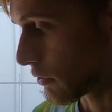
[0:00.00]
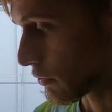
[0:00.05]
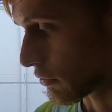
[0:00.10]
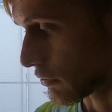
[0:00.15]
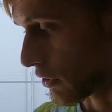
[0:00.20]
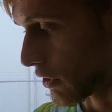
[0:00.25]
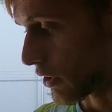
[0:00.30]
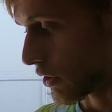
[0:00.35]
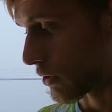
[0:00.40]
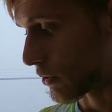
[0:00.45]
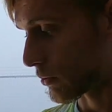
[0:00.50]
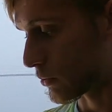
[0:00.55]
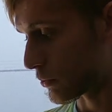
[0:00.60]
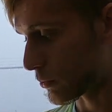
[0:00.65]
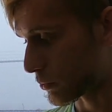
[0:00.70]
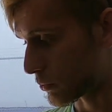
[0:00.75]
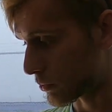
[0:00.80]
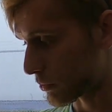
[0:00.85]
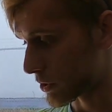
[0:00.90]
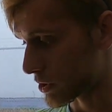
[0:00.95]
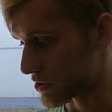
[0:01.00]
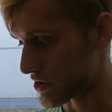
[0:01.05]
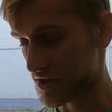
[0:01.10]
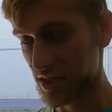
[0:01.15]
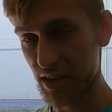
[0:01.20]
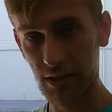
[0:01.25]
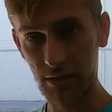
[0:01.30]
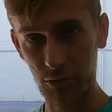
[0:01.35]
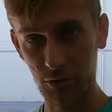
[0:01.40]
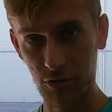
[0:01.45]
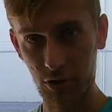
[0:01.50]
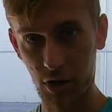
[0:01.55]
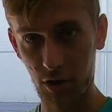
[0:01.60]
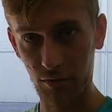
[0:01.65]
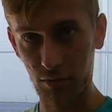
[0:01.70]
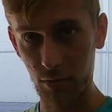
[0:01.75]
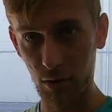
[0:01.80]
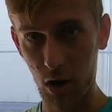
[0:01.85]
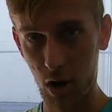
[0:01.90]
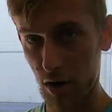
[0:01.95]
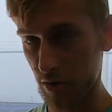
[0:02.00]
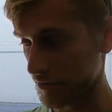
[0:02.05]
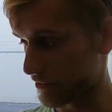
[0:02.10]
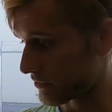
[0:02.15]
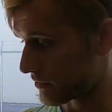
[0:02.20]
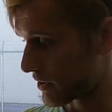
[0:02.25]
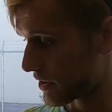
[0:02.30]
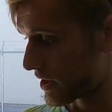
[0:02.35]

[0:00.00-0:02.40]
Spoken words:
So we just take this cover off